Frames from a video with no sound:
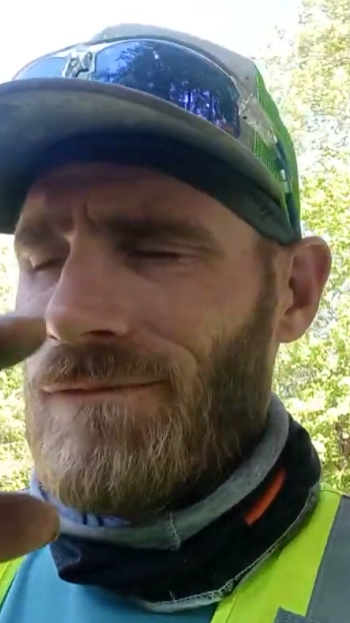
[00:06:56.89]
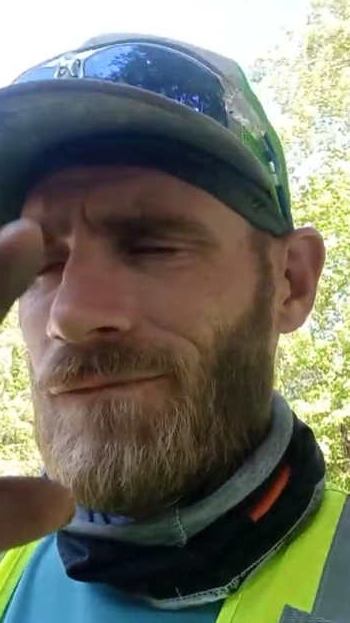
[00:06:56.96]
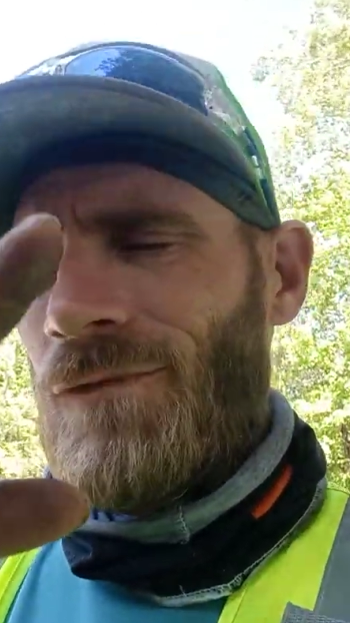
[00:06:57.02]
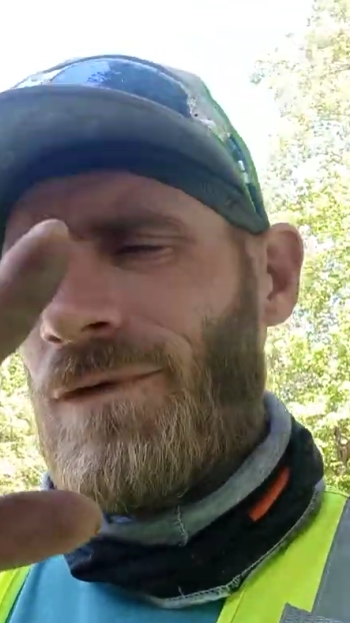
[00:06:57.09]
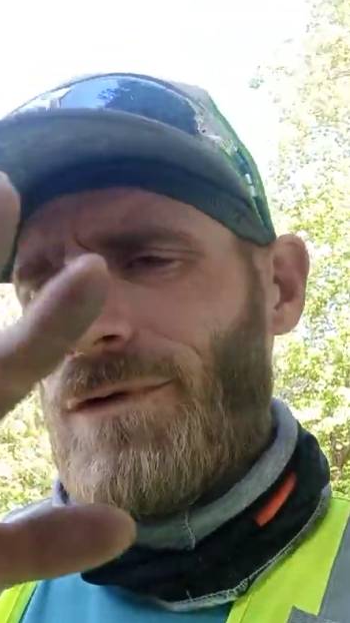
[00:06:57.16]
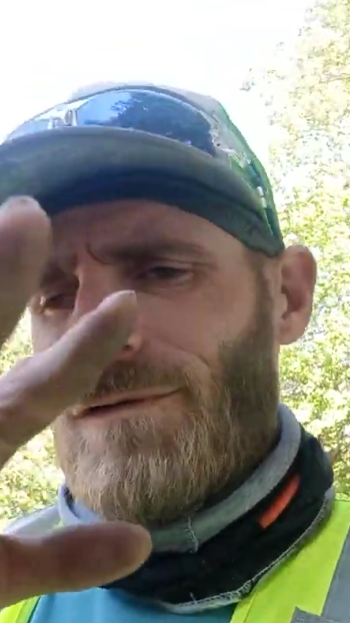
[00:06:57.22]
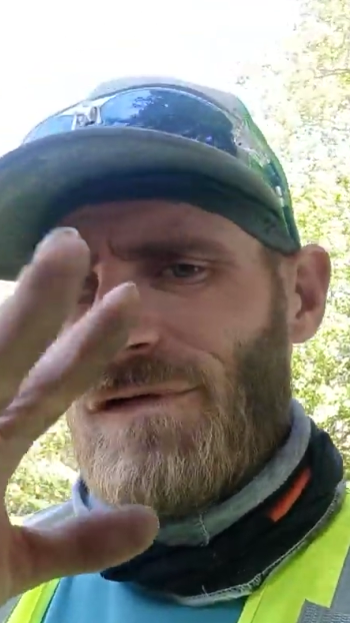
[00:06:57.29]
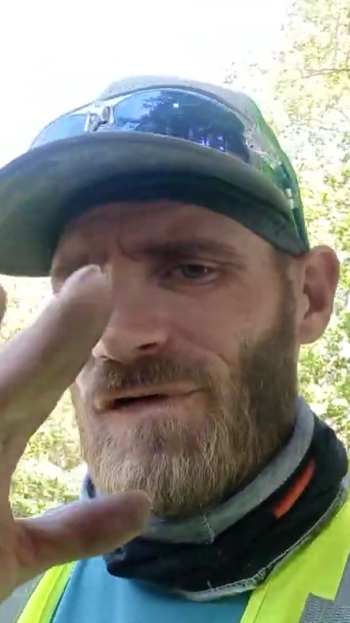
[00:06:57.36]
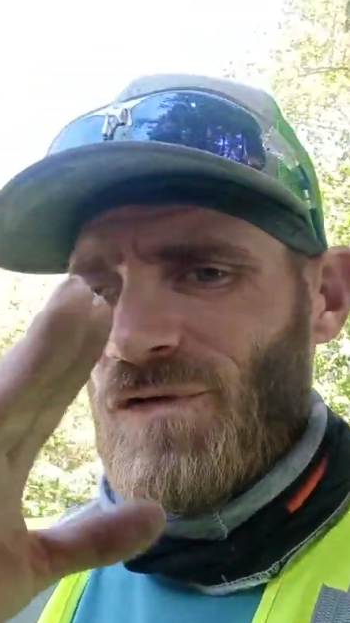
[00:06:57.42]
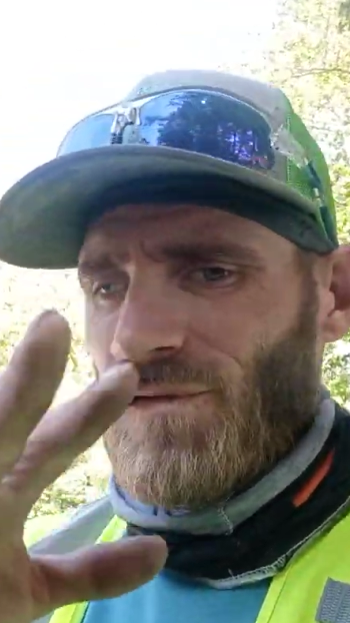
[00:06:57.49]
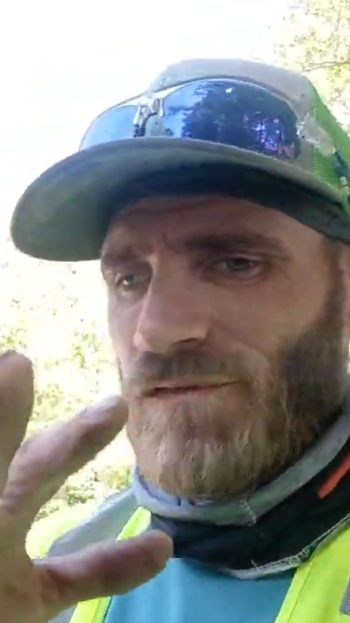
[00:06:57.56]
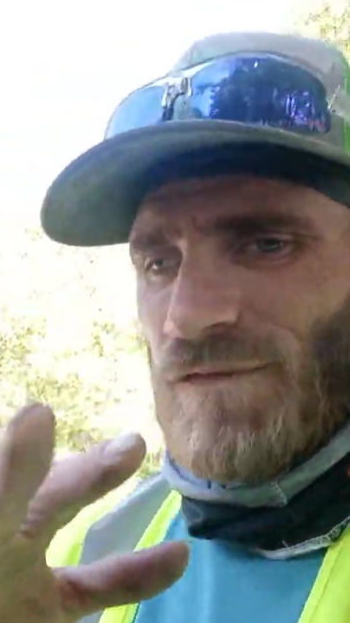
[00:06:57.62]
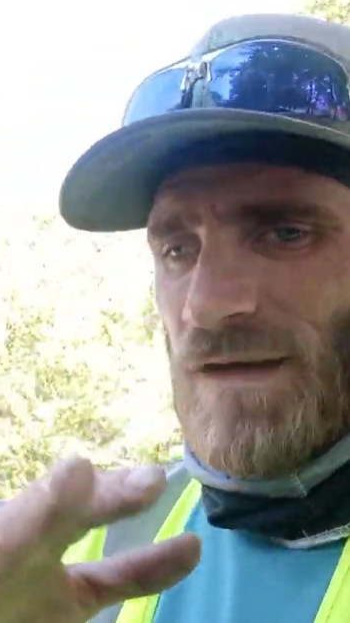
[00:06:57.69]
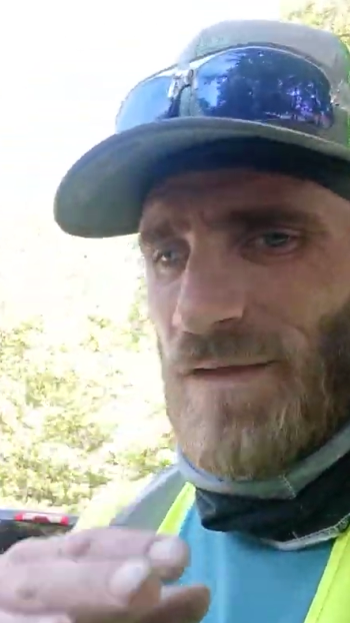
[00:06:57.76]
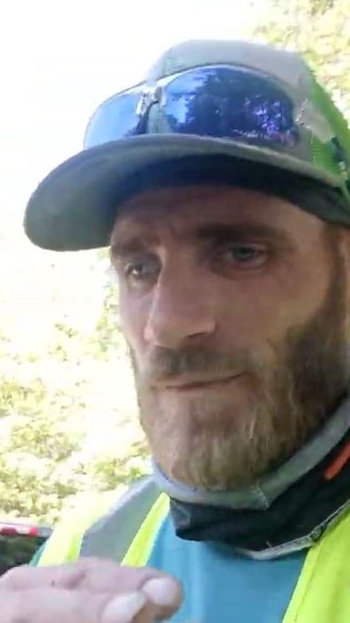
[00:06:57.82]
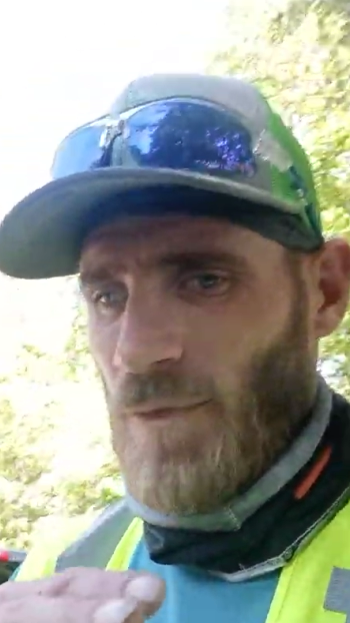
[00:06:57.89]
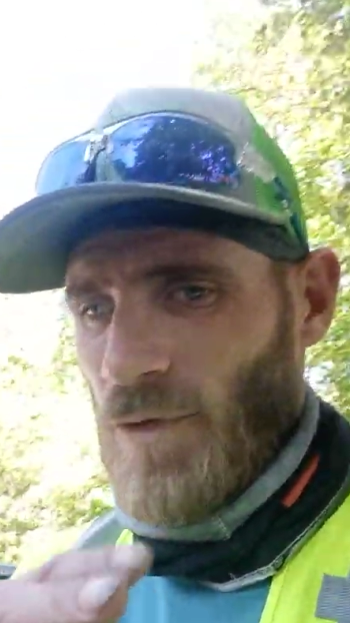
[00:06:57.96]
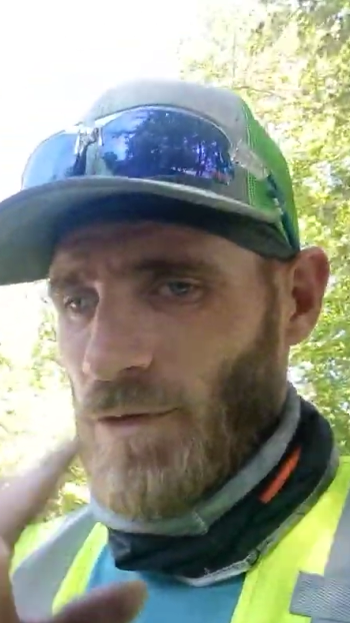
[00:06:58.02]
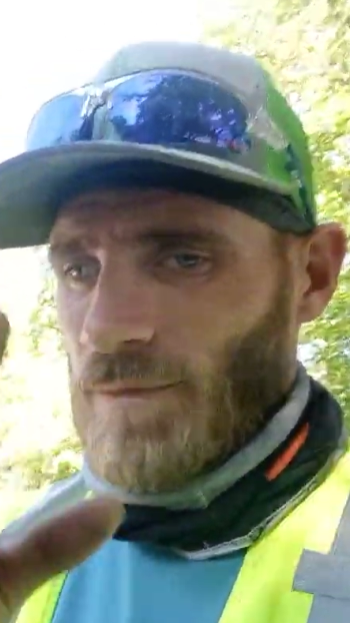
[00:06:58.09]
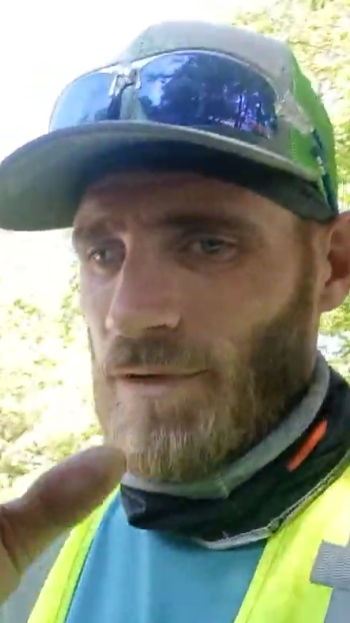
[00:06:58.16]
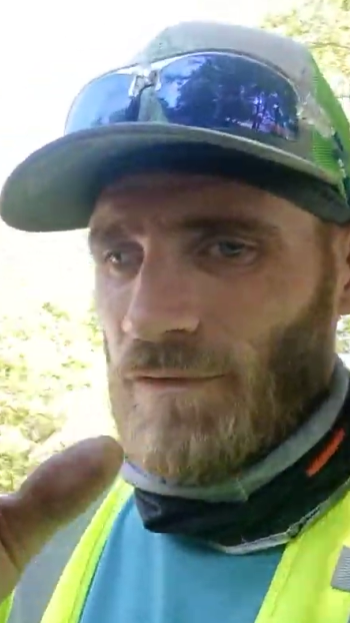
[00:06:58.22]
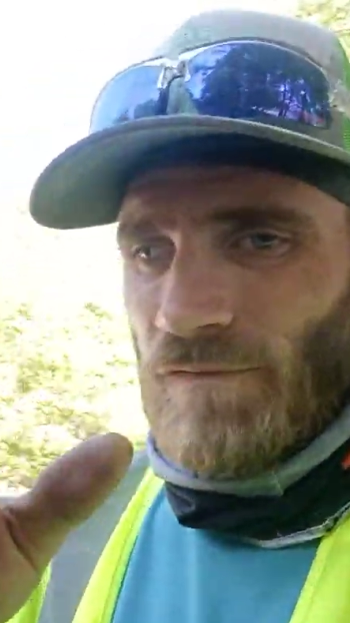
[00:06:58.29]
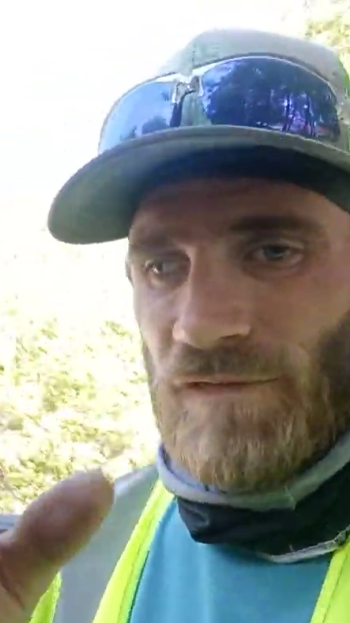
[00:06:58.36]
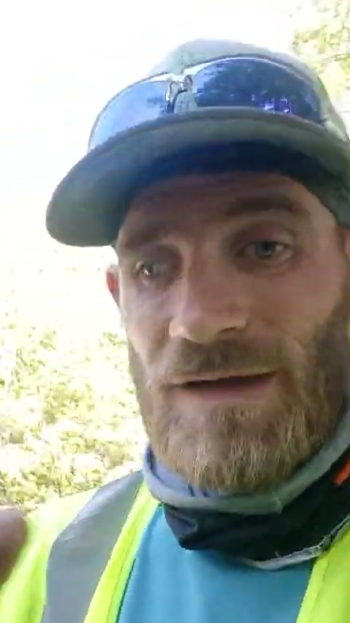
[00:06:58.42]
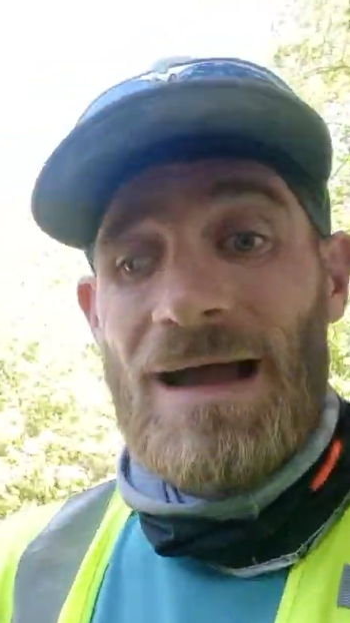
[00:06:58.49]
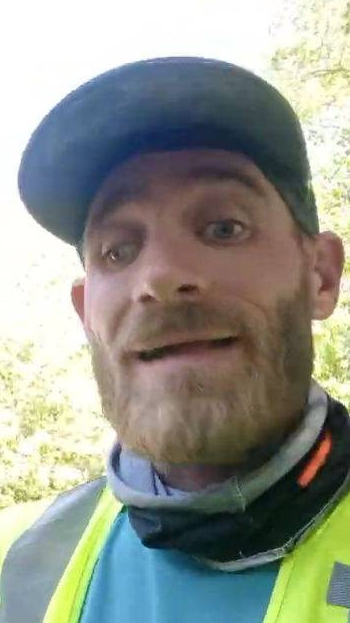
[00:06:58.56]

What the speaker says: 1 or 2 Facebook posts that